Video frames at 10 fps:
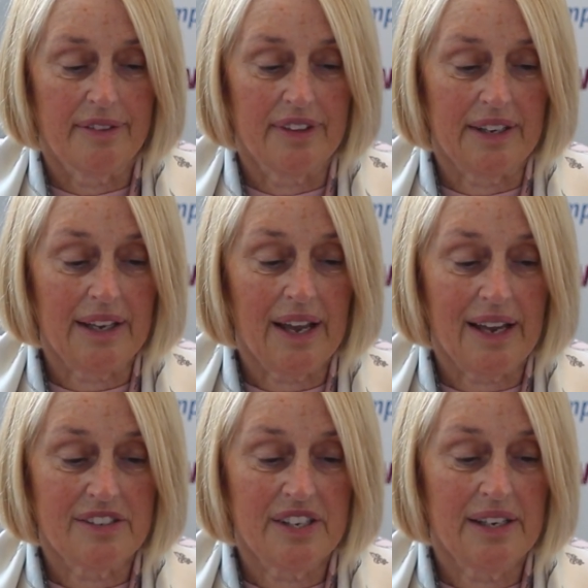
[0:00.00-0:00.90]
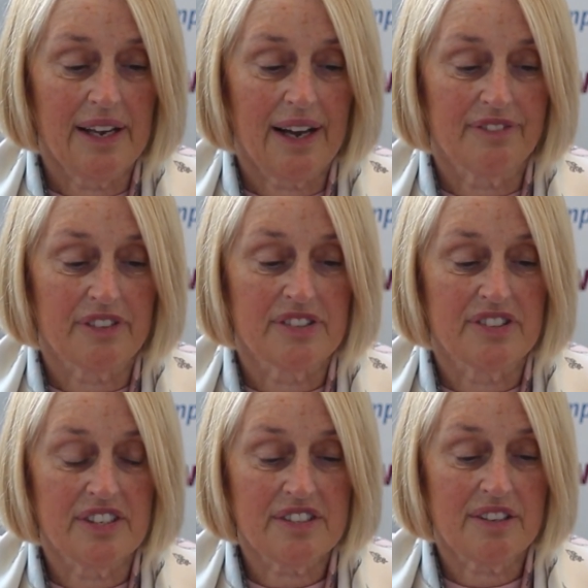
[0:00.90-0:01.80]
The EAT have
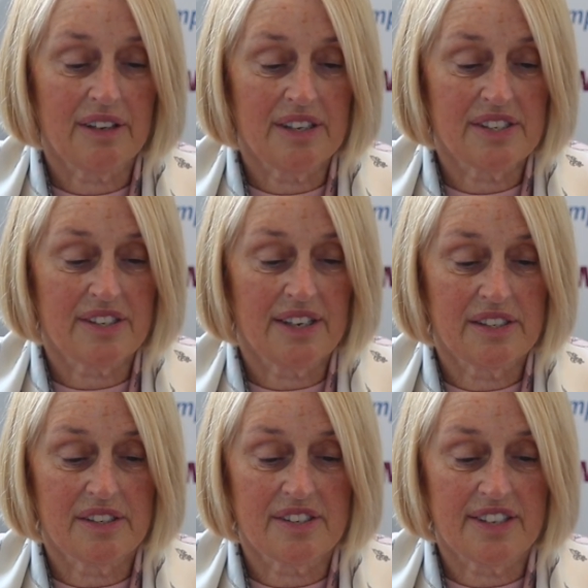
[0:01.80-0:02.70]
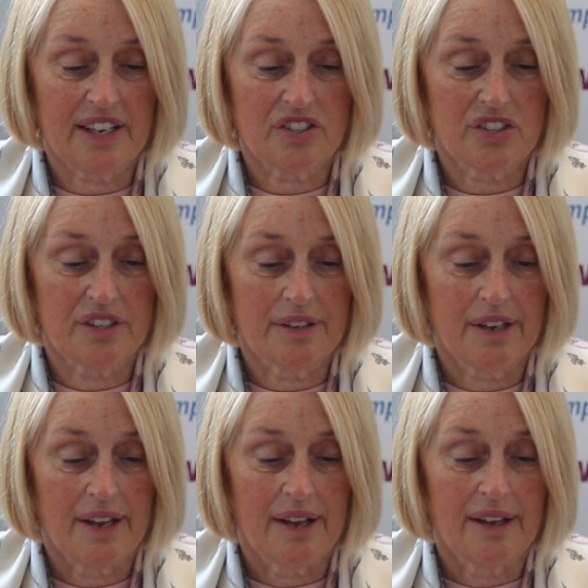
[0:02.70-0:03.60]
consistently cited
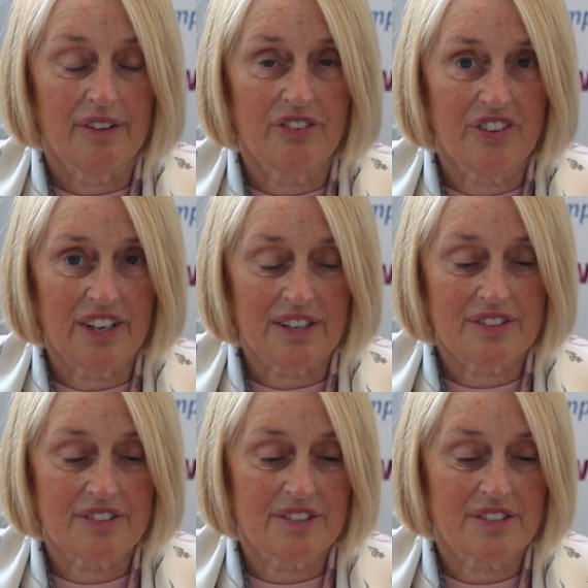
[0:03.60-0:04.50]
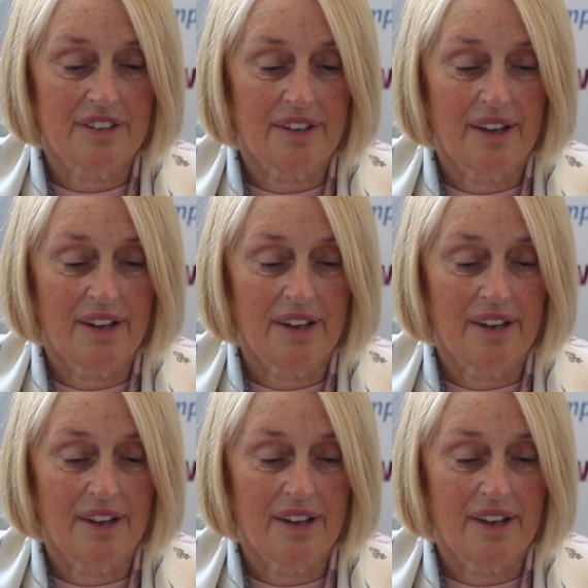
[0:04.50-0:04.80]
Section 6